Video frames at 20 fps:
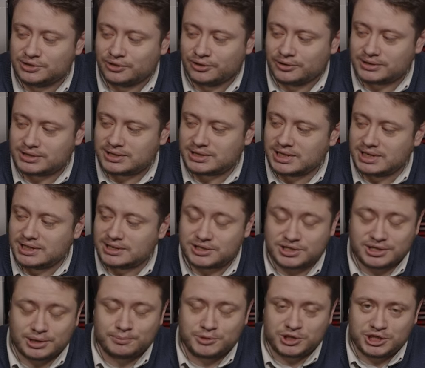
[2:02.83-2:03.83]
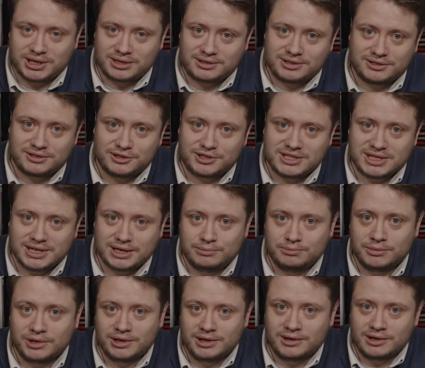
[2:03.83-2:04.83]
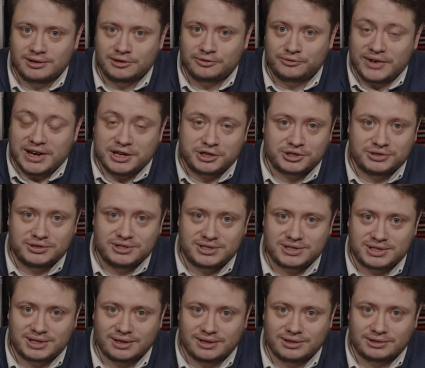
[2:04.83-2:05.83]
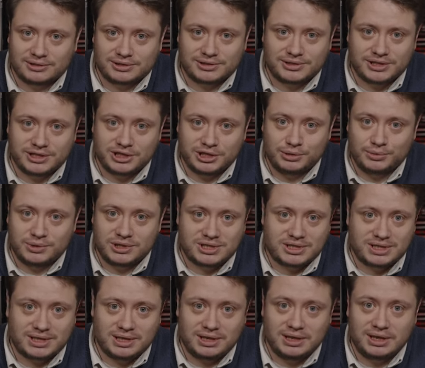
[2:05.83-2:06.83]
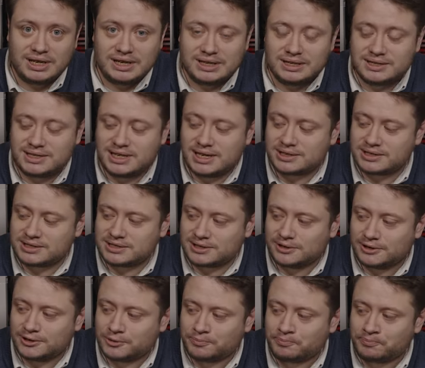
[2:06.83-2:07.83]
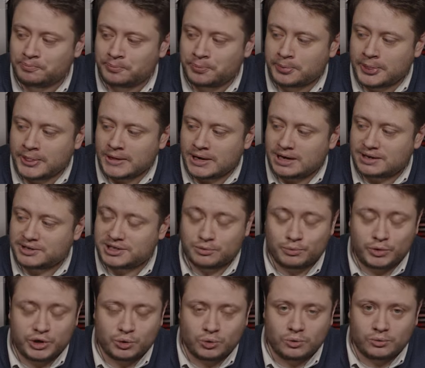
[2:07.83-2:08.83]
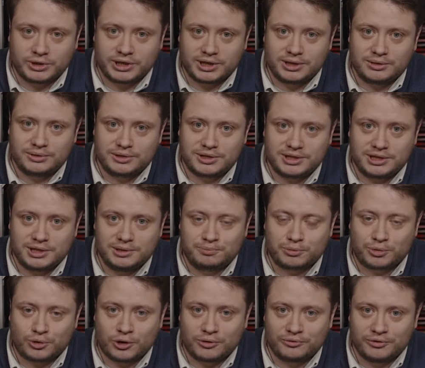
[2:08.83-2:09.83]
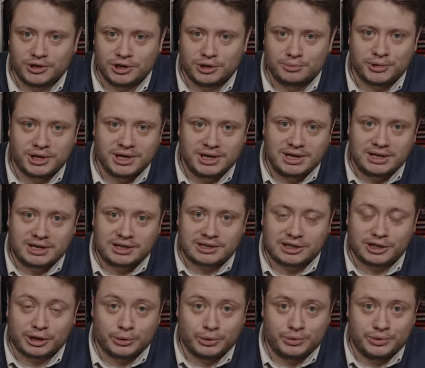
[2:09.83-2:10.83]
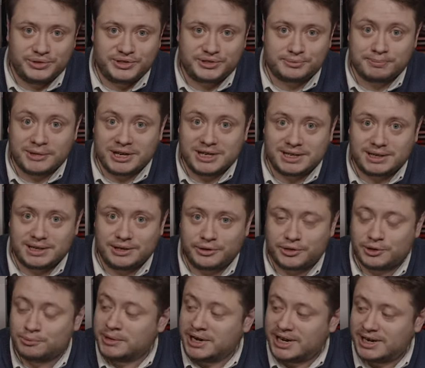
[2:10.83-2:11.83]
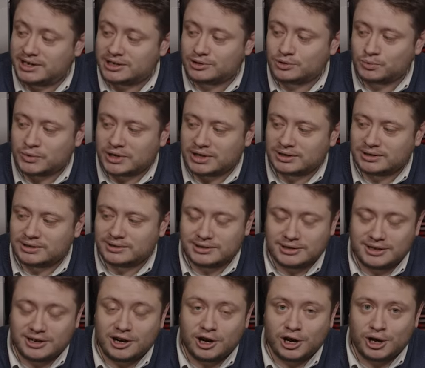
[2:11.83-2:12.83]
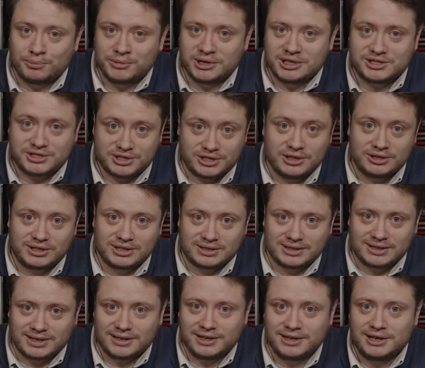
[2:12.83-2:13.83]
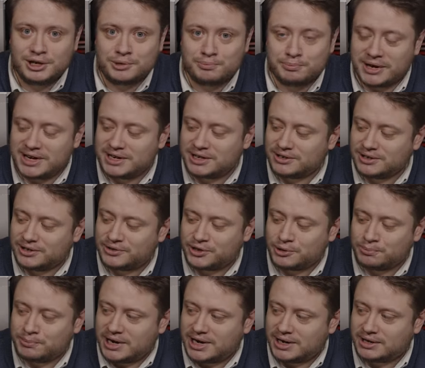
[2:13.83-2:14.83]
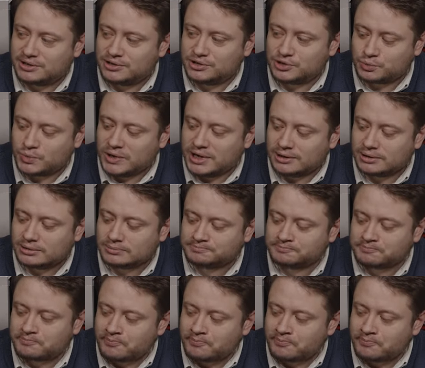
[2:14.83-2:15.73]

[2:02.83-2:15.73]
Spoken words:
not subject to the same fashion styles that you would see in textile. I think we all know the proverb, clothes maketh the man. Well, armour certainly maketh the man as well.